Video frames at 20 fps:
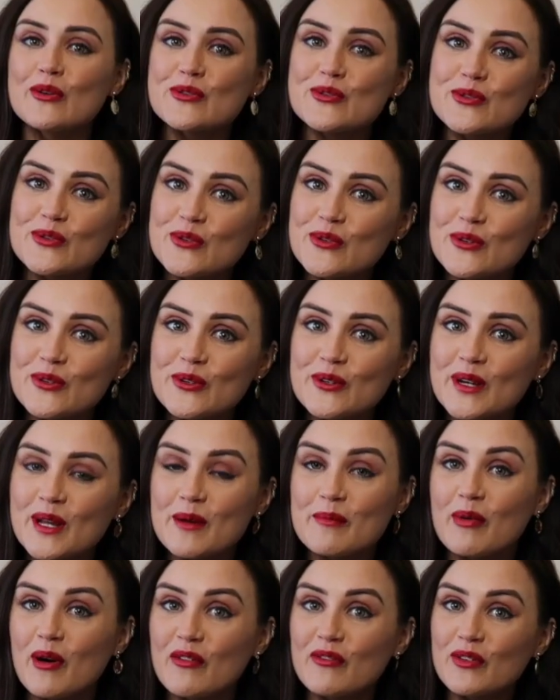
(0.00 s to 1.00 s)
Bonjour,
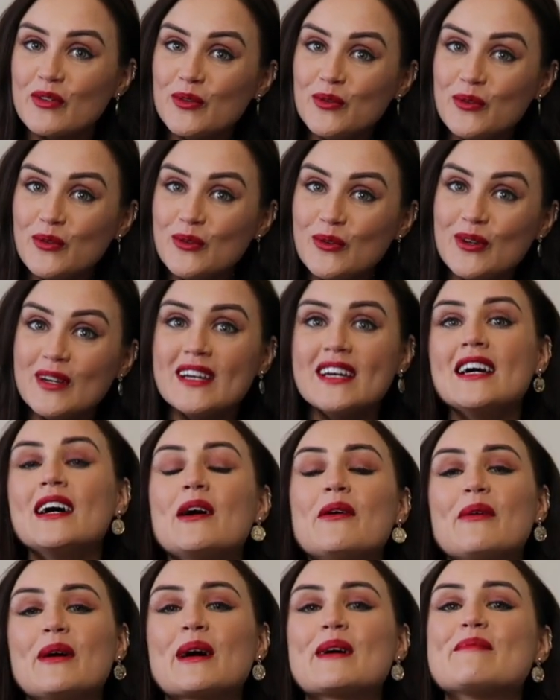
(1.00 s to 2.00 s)
bienvenue.
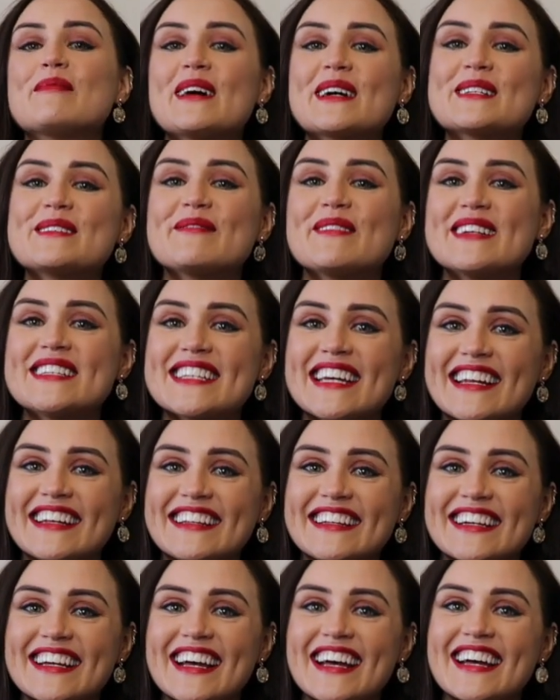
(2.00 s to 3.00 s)
Welcome back to my
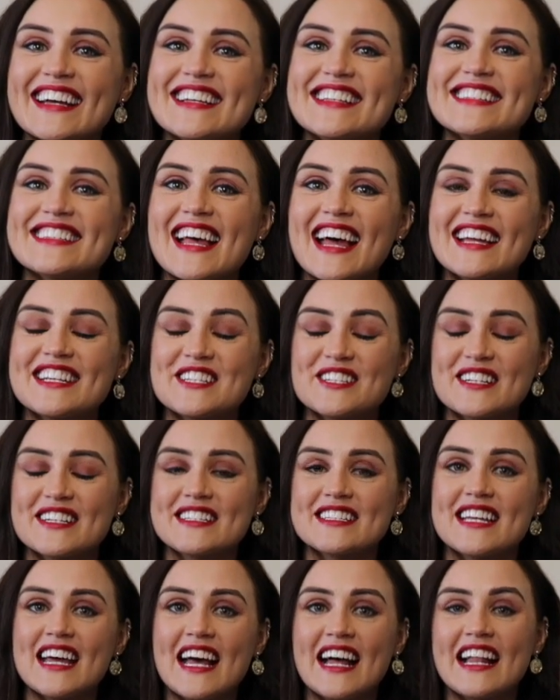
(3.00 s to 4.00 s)
channel, guys. As you can
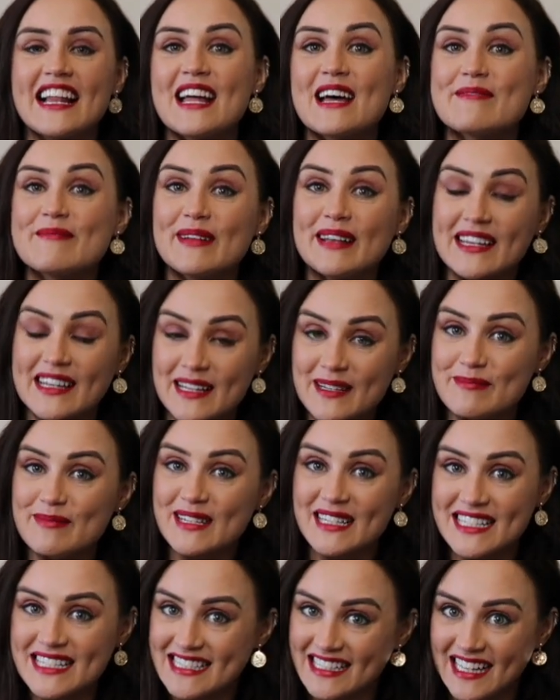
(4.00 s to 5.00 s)
tell, I'm a little
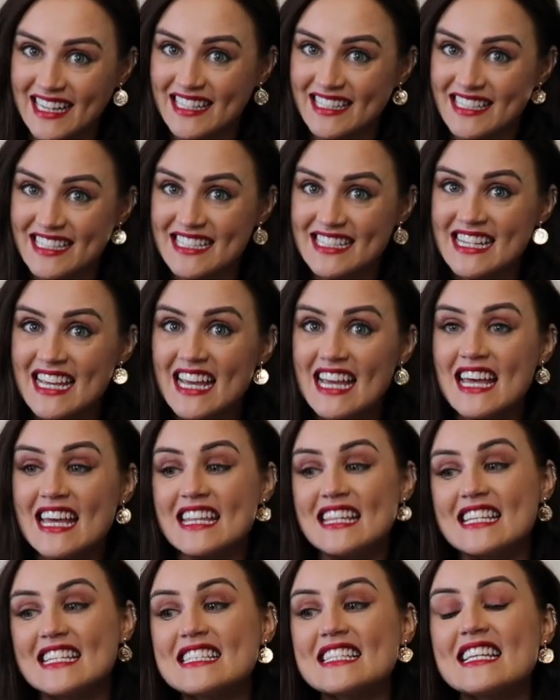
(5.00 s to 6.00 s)
bit excited.
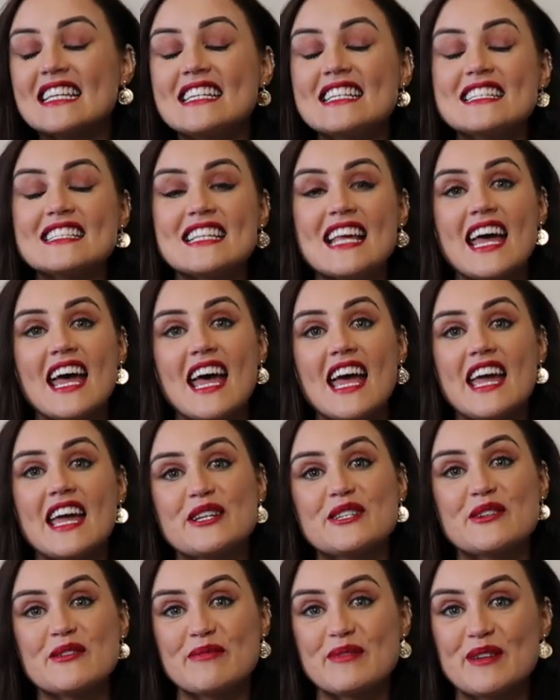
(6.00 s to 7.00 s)
This is a
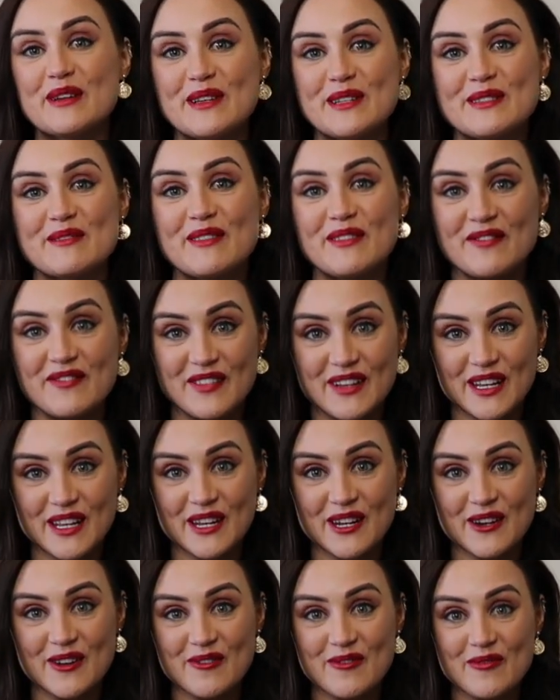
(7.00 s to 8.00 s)
trip announcement
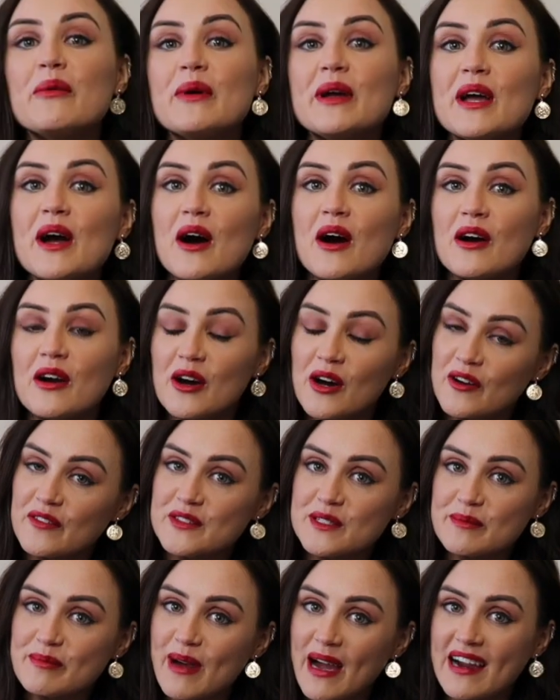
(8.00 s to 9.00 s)
video. We are off
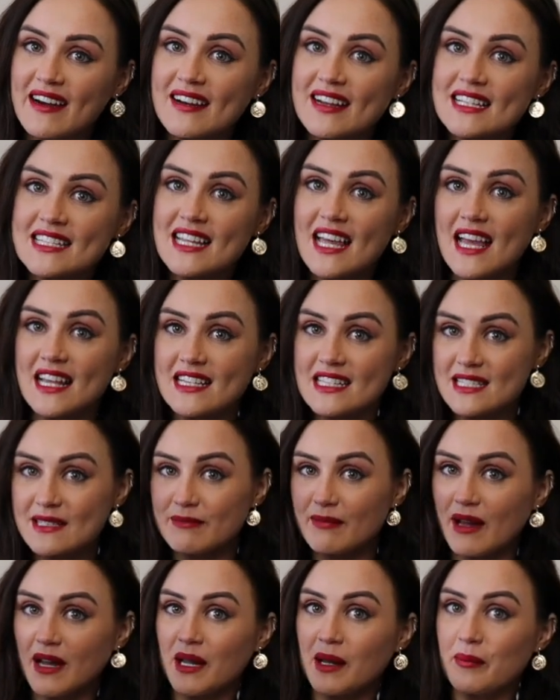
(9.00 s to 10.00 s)
to Paris, hence
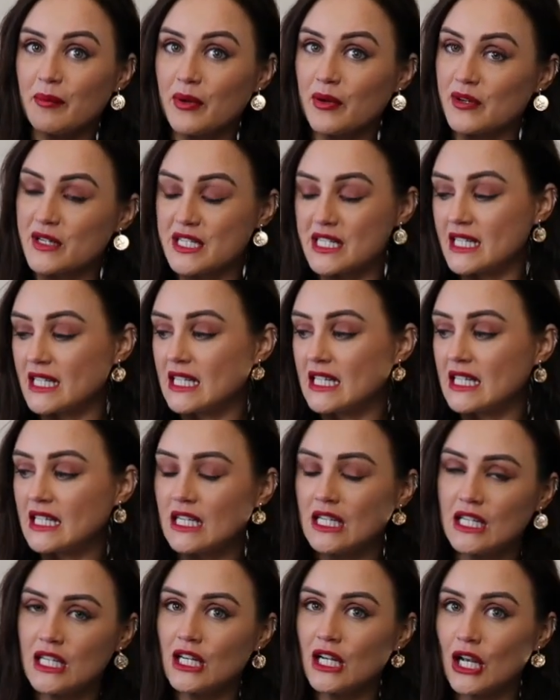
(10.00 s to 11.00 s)
my Parisian
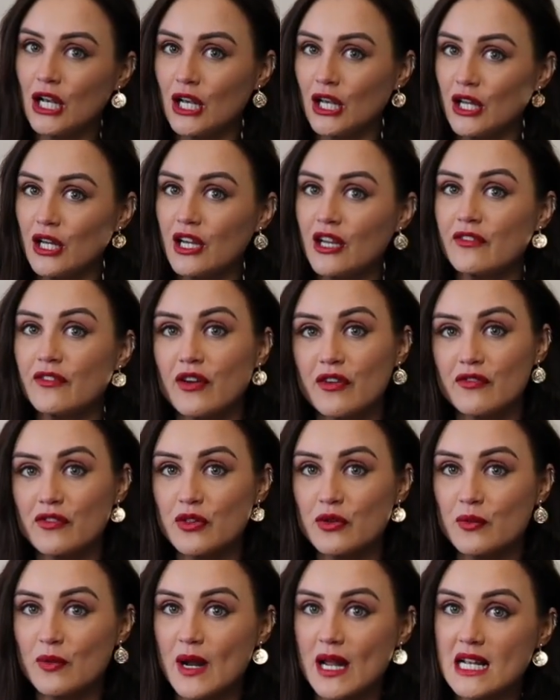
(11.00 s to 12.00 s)
look. I've gone for
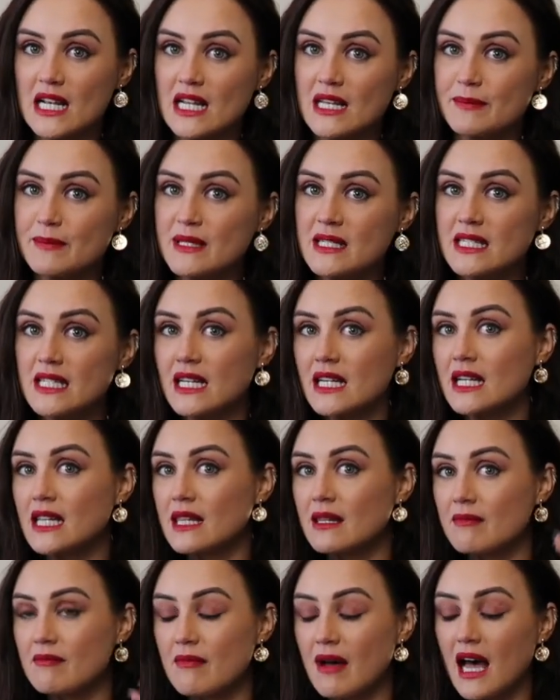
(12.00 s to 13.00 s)
the red lipstick,
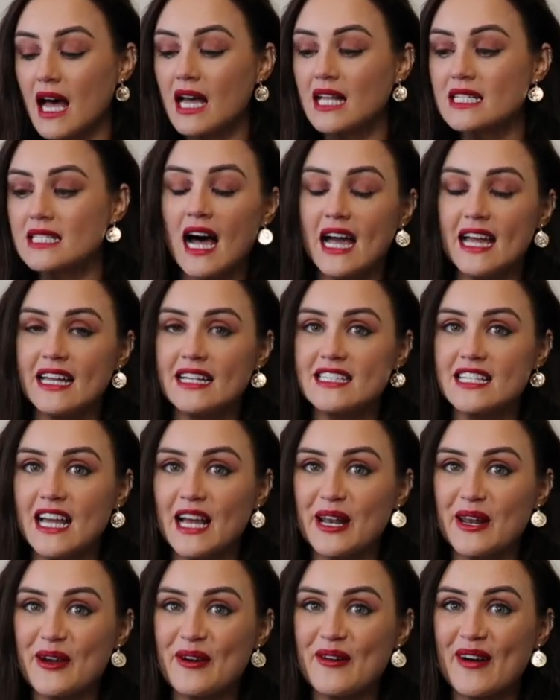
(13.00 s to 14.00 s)
the matte
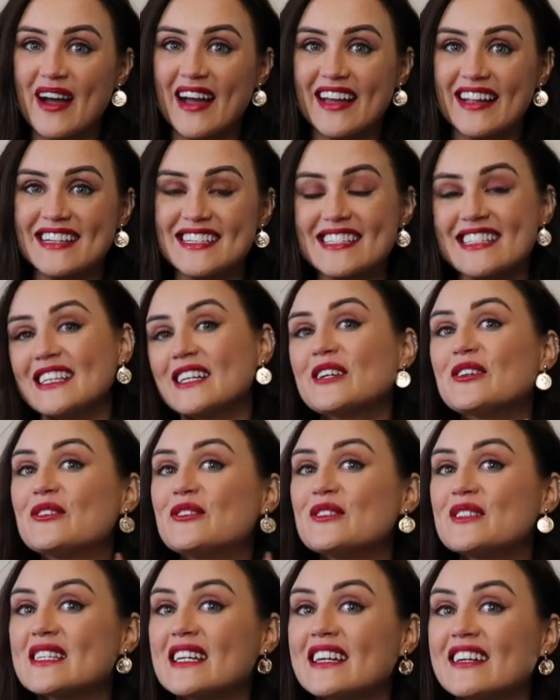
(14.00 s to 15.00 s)
eyeshadow and the
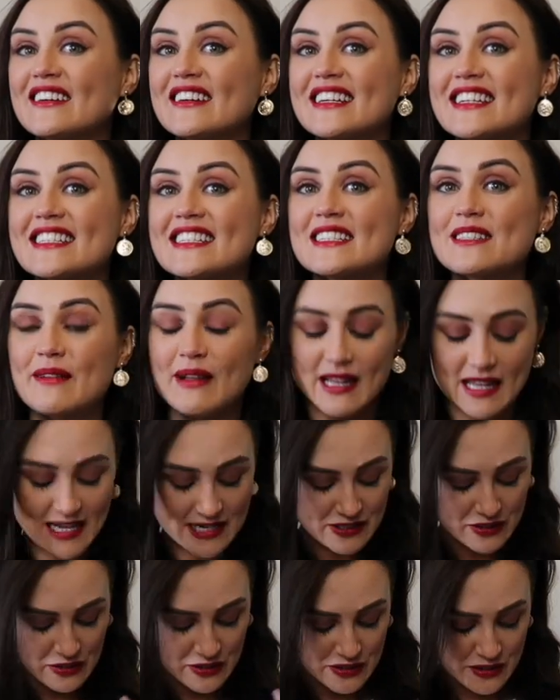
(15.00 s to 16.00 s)
gold earrings as well,
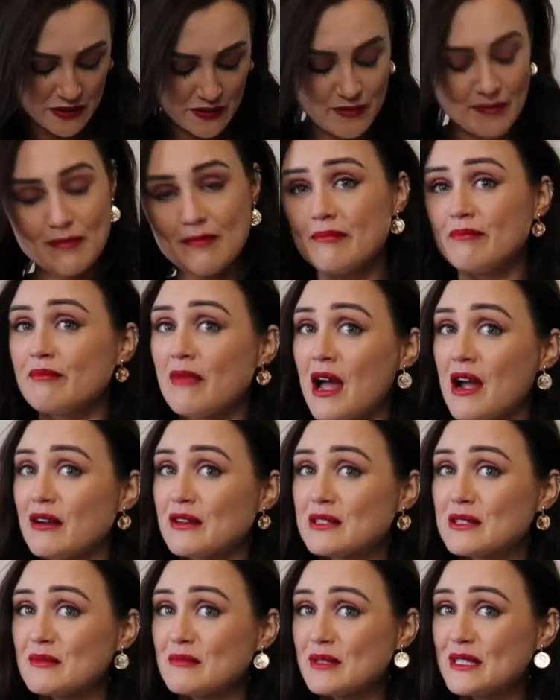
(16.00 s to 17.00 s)
and also
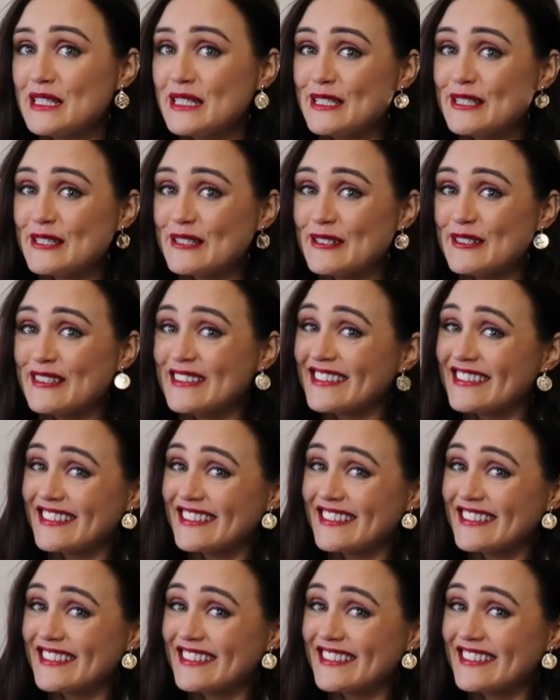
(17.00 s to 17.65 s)
Paris on my t-shirt.